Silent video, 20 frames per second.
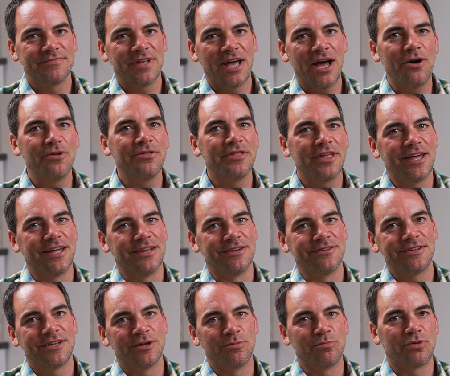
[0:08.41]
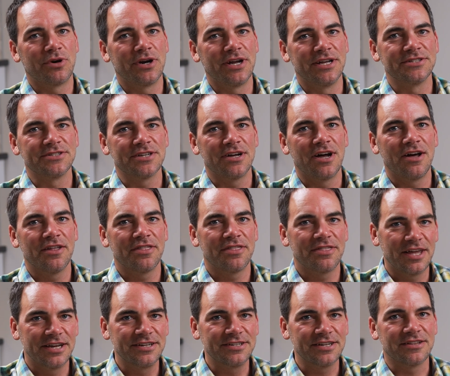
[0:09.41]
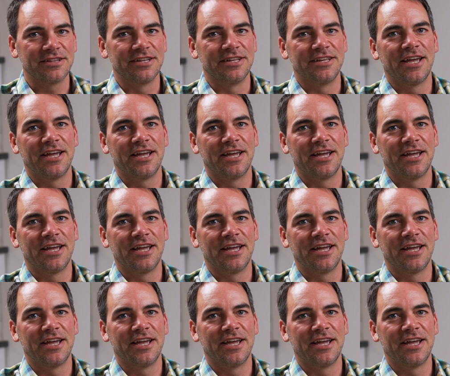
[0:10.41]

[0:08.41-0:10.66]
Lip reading: How then can brands authentically